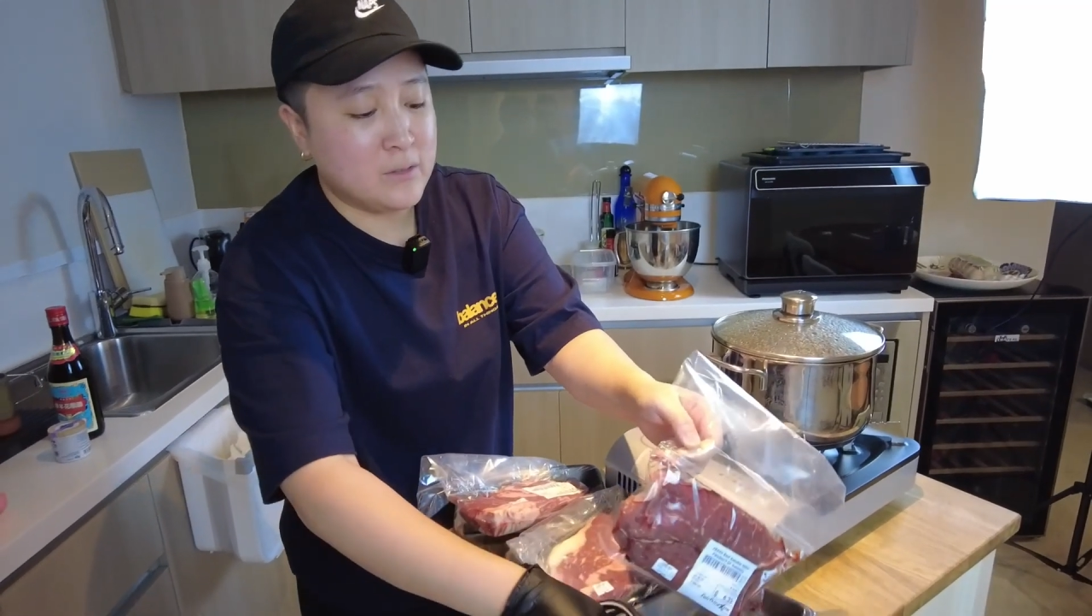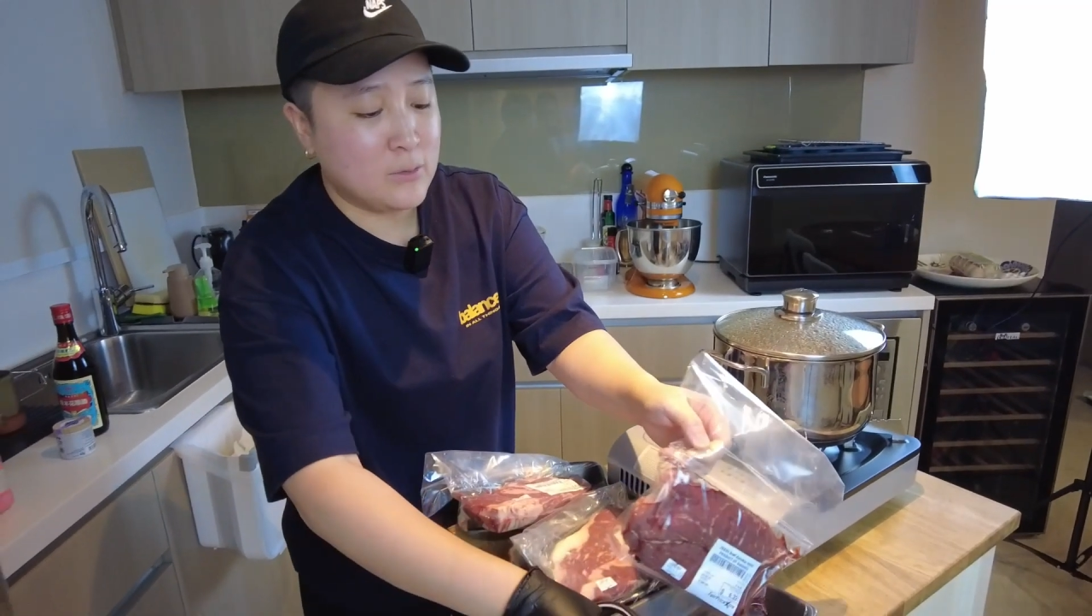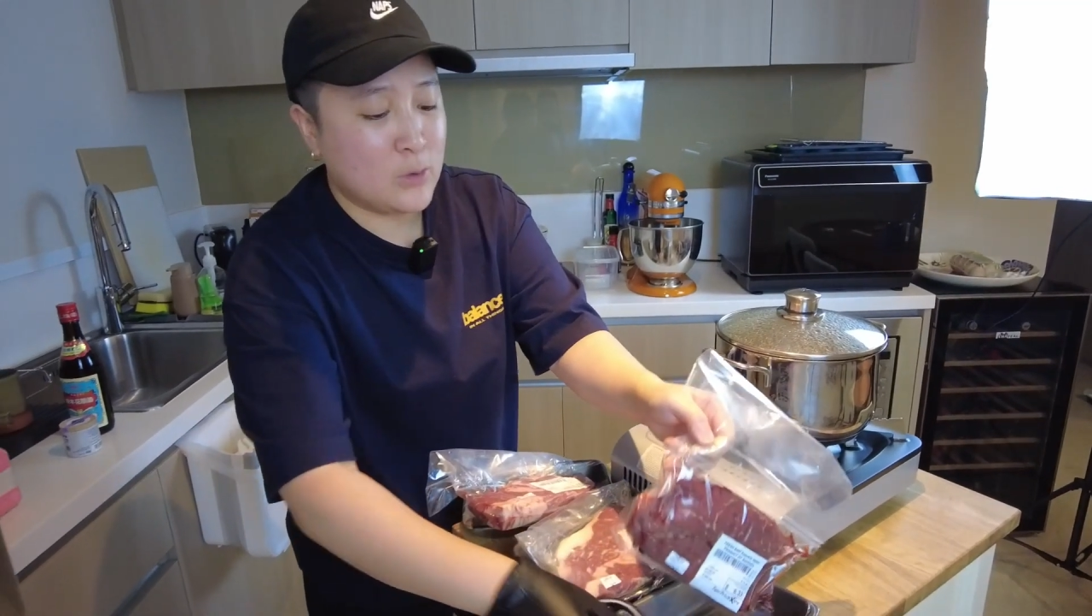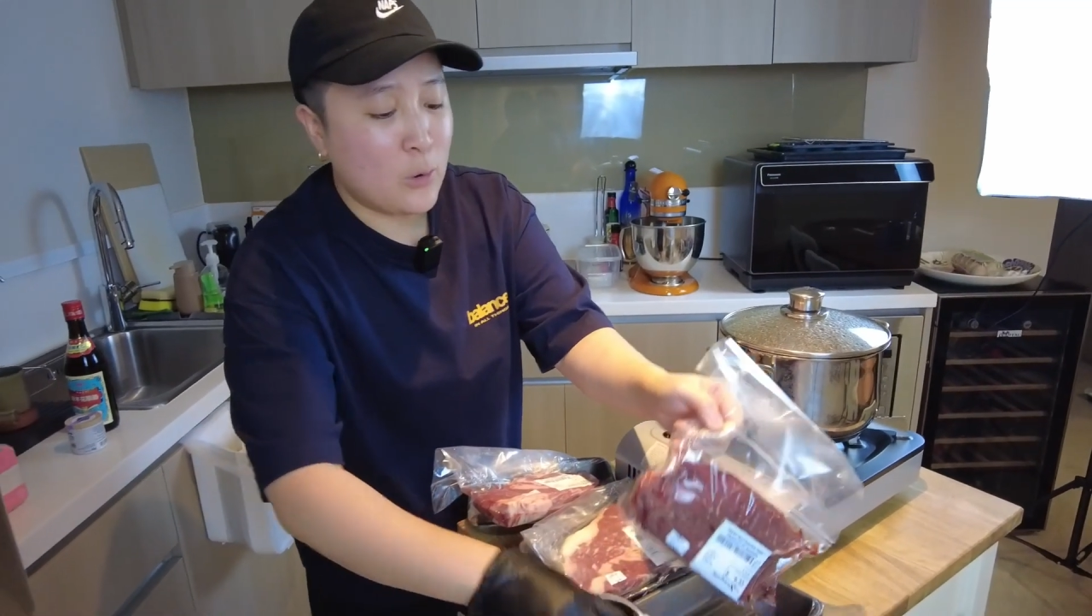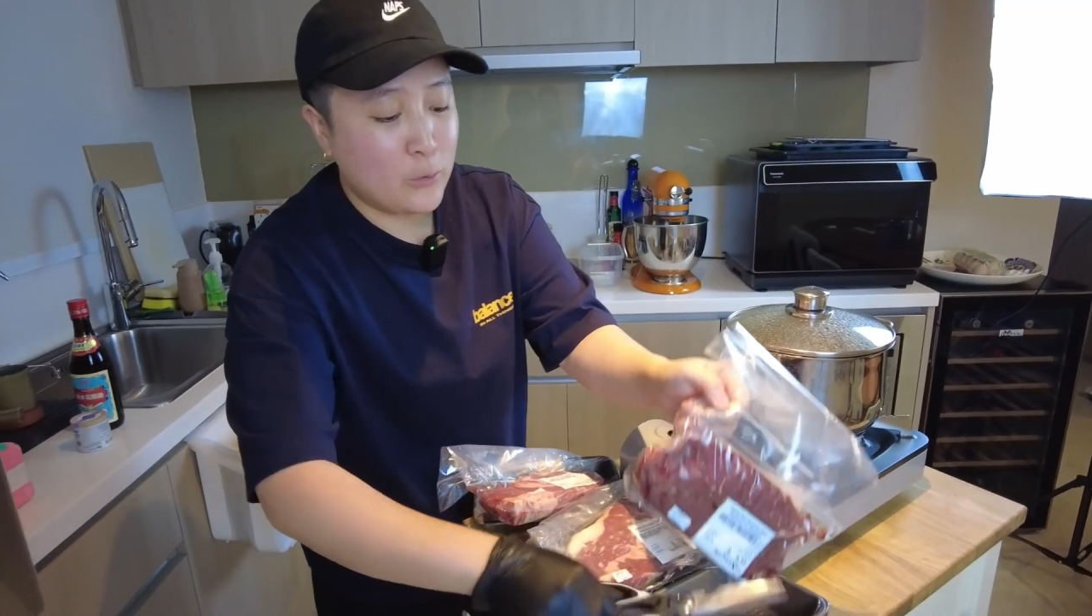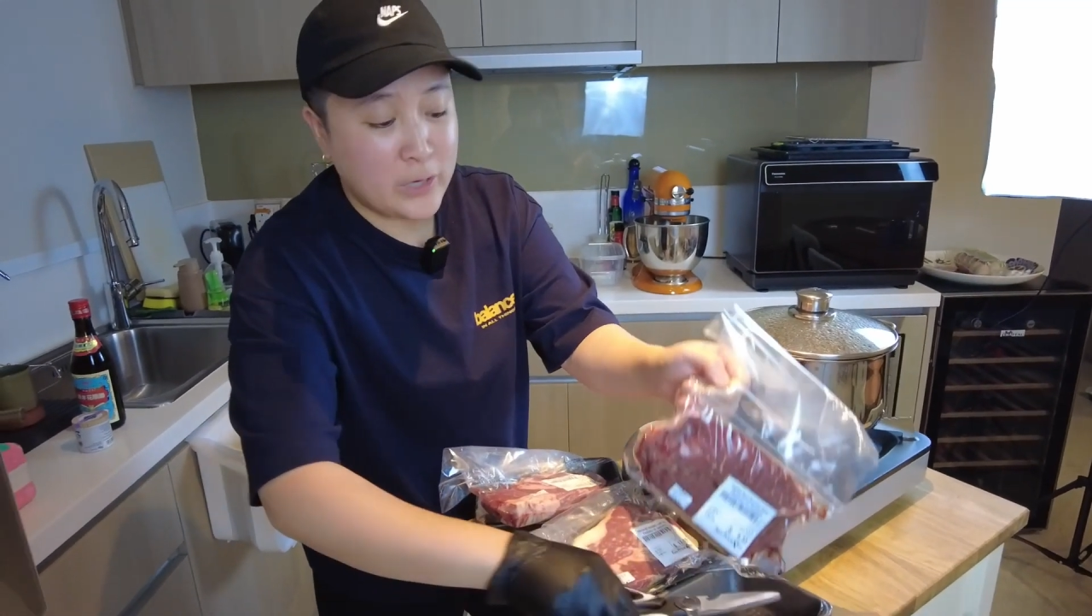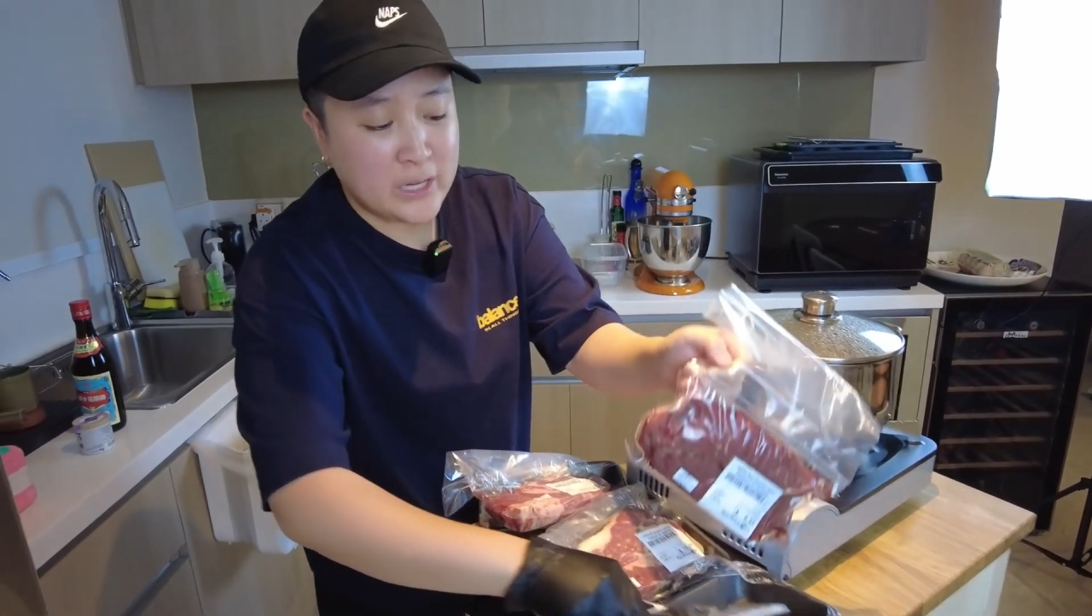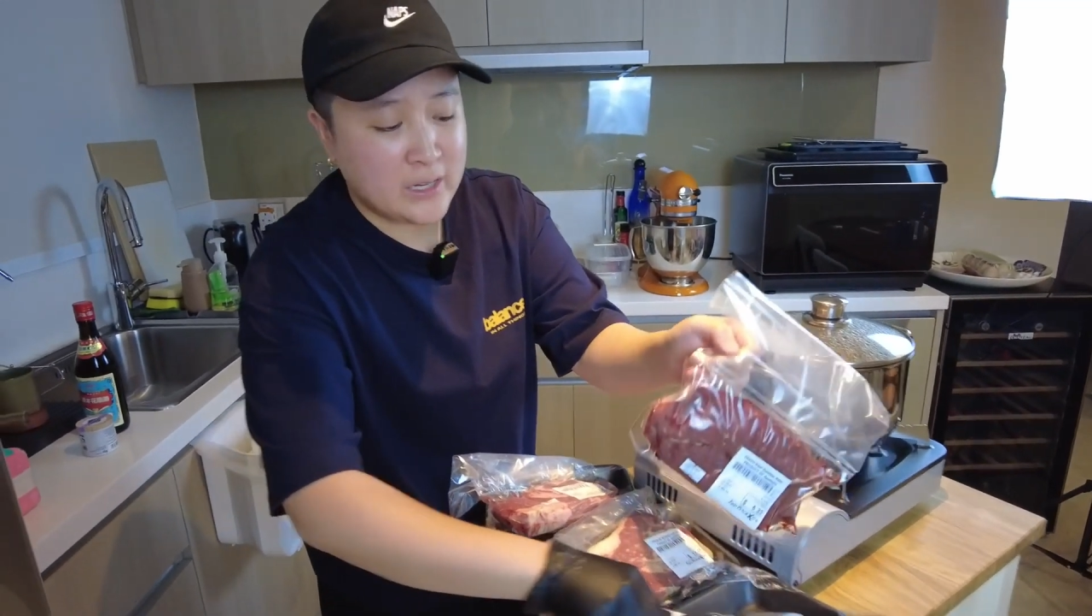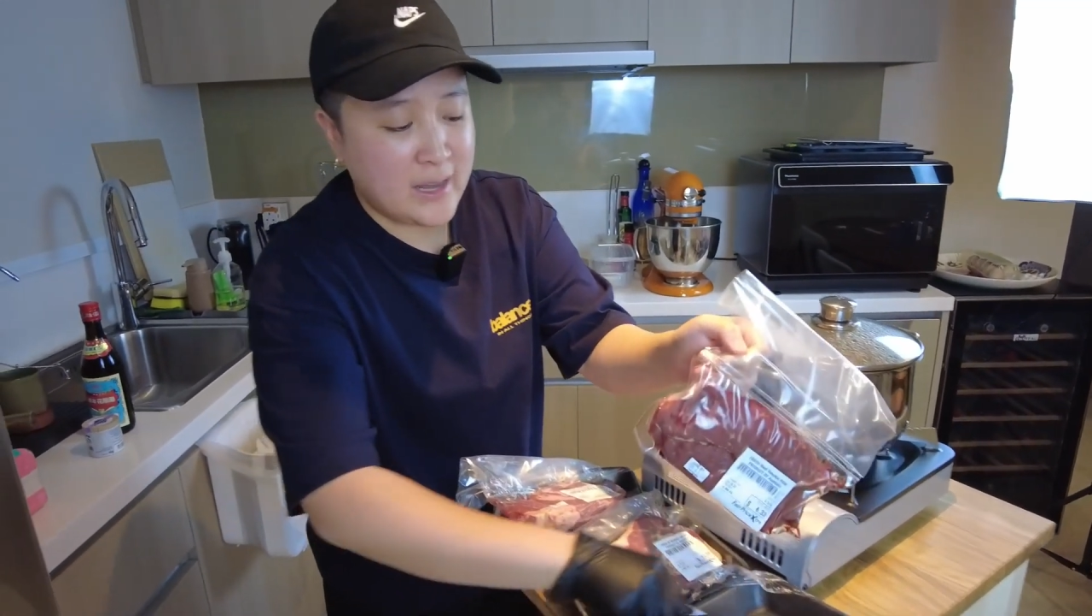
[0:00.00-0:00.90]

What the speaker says: to Korea